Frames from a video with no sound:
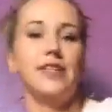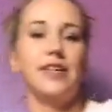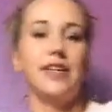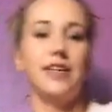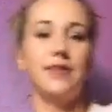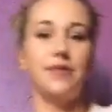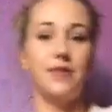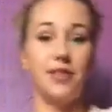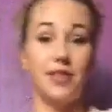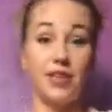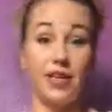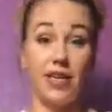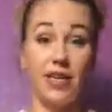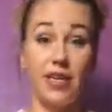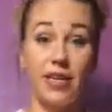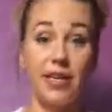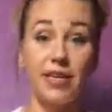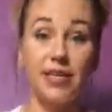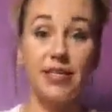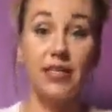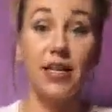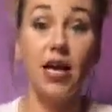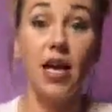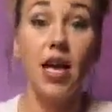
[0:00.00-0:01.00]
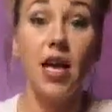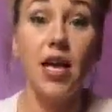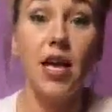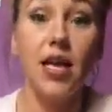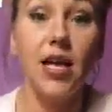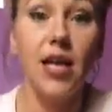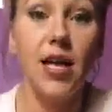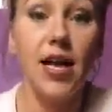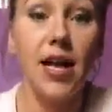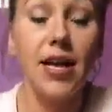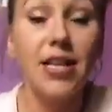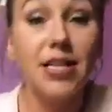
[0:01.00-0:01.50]
today with the kids.
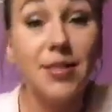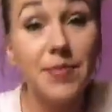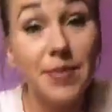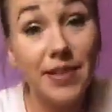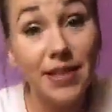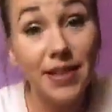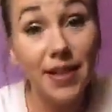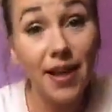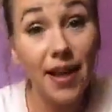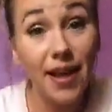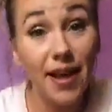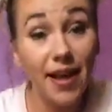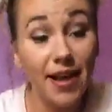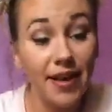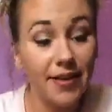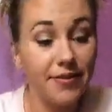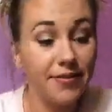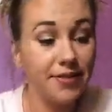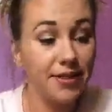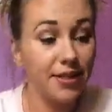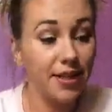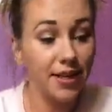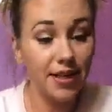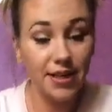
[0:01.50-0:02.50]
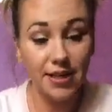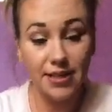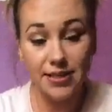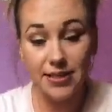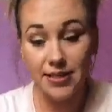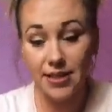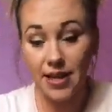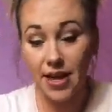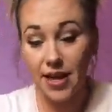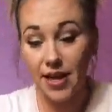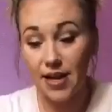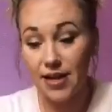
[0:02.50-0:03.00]
Husband left, like I
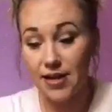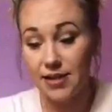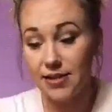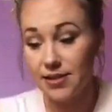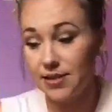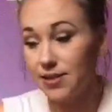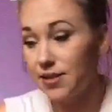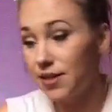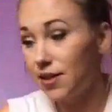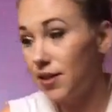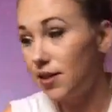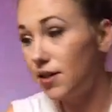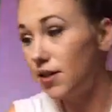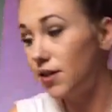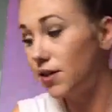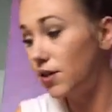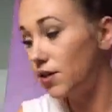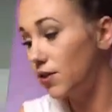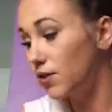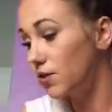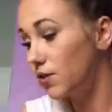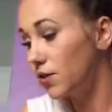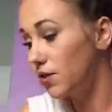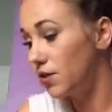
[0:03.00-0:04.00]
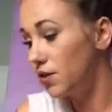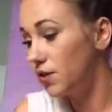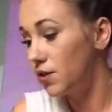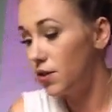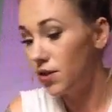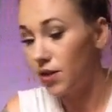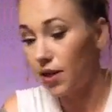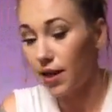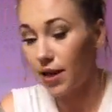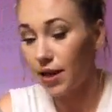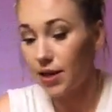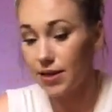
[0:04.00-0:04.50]
said, so
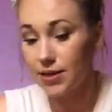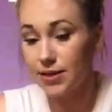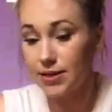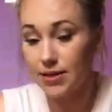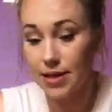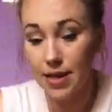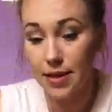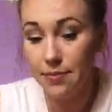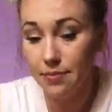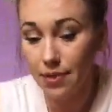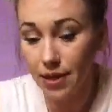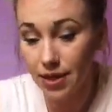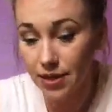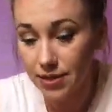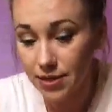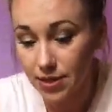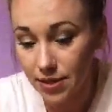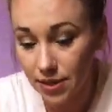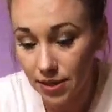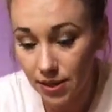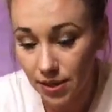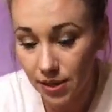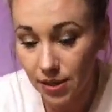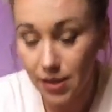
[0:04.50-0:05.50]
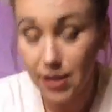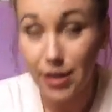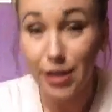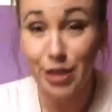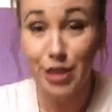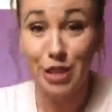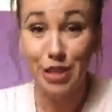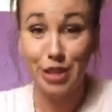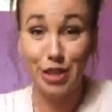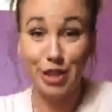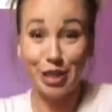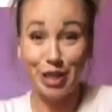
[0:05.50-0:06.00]
I gotta stay busy.
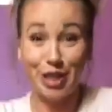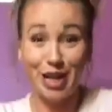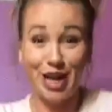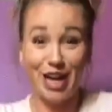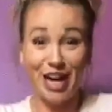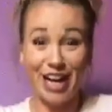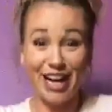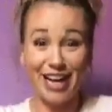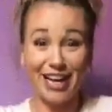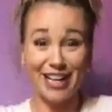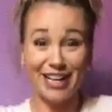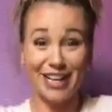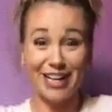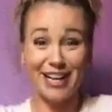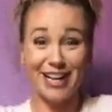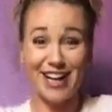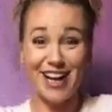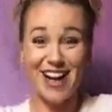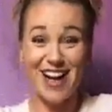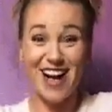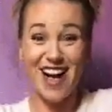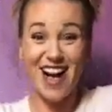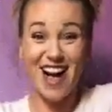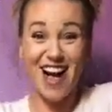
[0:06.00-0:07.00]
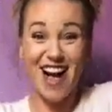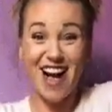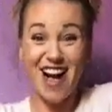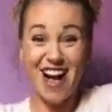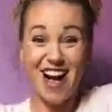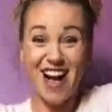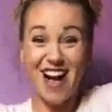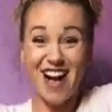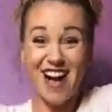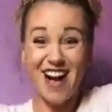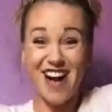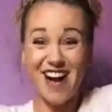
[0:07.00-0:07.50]
Chicago!
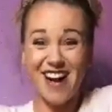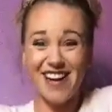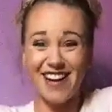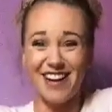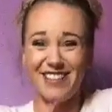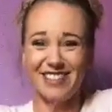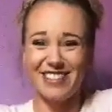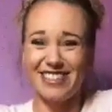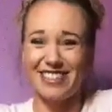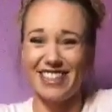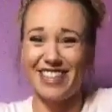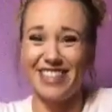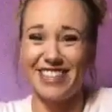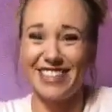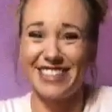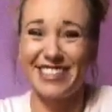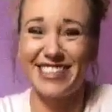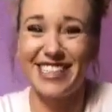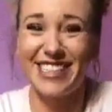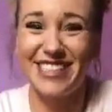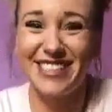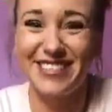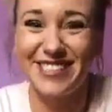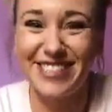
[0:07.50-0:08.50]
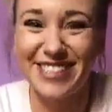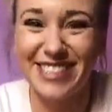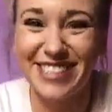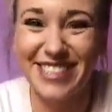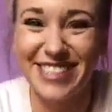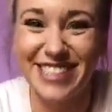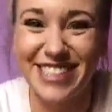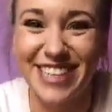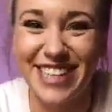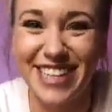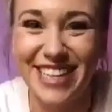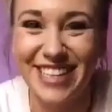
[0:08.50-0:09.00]
I'm so excited for
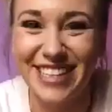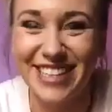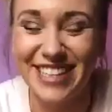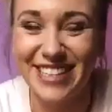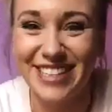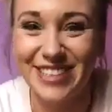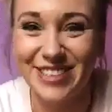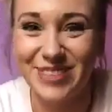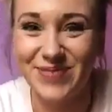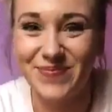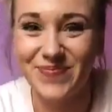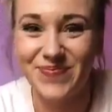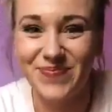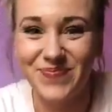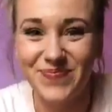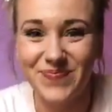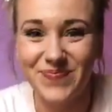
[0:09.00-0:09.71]
Chicago.